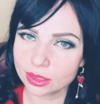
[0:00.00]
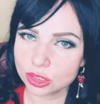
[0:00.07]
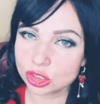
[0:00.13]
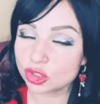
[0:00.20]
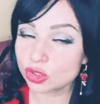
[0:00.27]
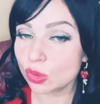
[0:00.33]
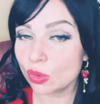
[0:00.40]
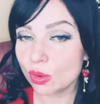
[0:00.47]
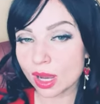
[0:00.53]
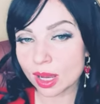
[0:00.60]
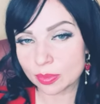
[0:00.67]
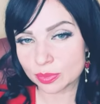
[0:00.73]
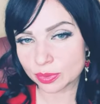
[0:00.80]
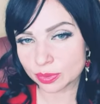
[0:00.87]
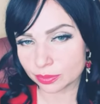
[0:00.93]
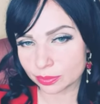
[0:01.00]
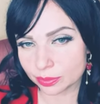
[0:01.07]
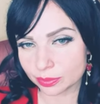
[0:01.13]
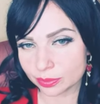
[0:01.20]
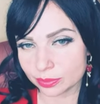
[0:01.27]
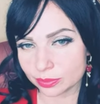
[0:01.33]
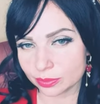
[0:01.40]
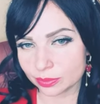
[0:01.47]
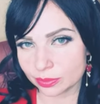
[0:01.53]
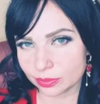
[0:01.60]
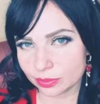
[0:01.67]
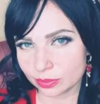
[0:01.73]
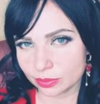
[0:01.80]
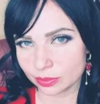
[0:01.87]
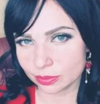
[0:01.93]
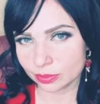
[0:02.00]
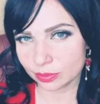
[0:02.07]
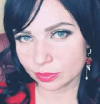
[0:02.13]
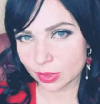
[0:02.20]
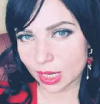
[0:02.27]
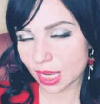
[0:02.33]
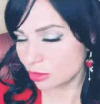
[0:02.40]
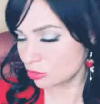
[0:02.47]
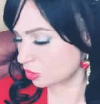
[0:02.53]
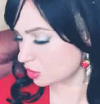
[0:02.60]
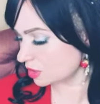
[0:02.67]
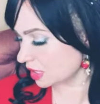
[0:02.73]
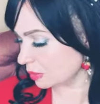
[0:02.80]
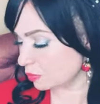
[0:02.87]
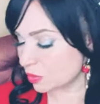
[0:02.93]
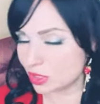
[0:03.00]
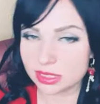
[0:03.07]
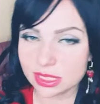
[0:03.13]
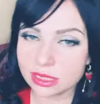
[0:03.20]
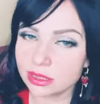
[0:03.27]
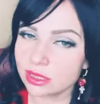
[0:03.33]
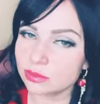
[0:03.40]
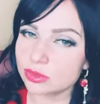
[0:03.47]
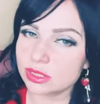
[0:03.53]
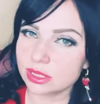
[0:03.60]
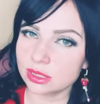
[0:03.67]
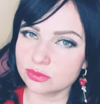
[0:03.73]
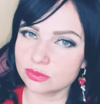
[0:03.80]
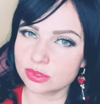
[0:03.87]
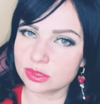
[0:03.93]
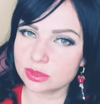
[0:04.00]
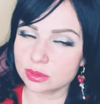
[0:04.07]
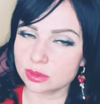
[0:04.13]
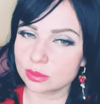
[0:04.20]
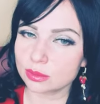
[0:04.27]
show up? How did they present themselves?